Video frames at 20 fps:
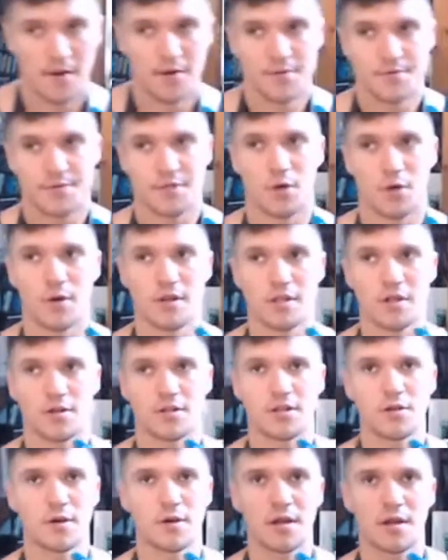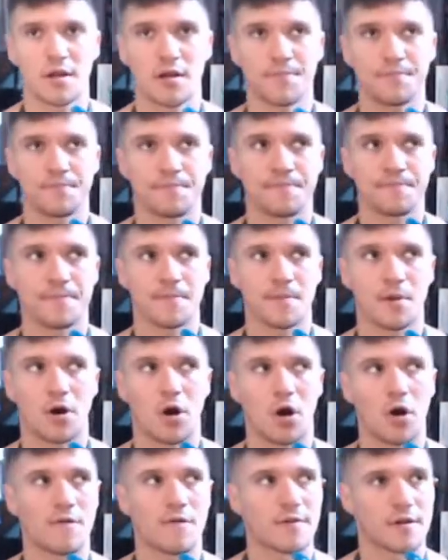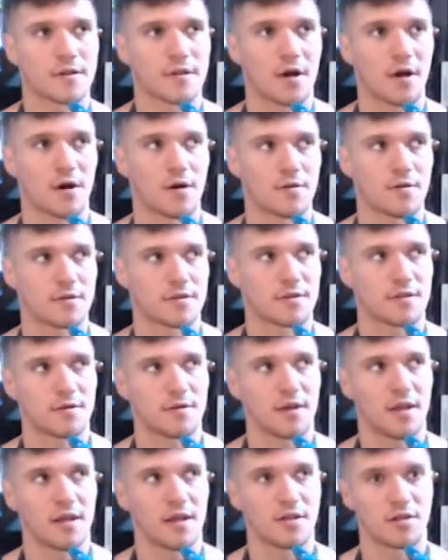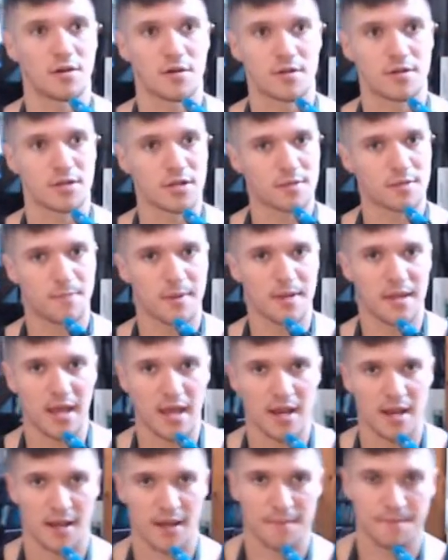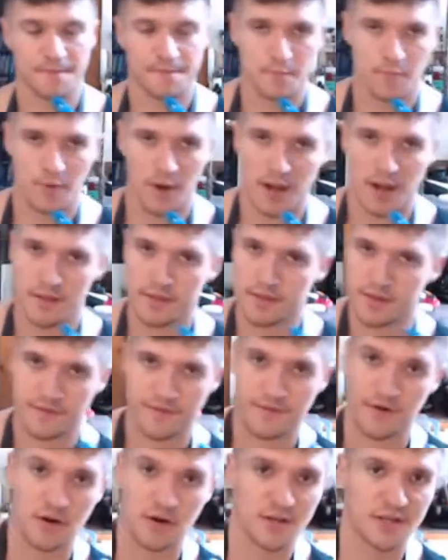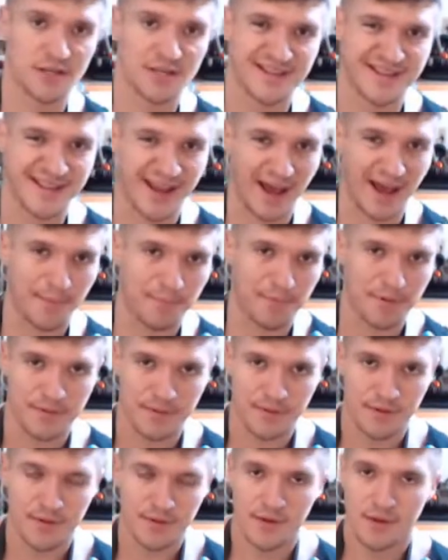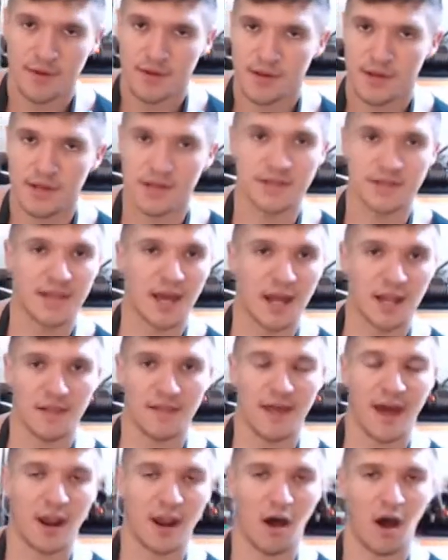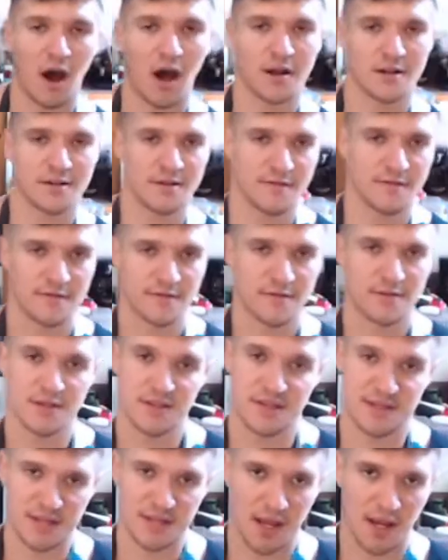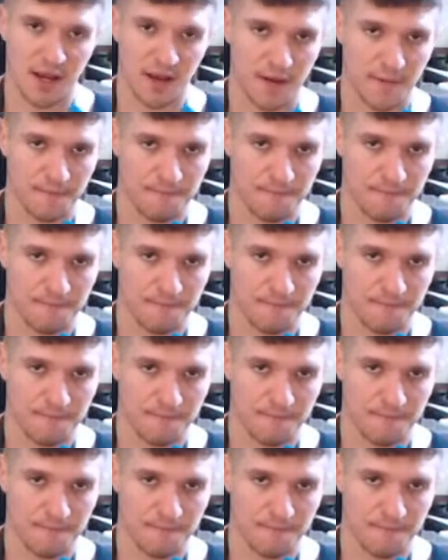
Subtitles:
So when you're doing overtones and you're just beginning, right, the first step is getting that octave to sing.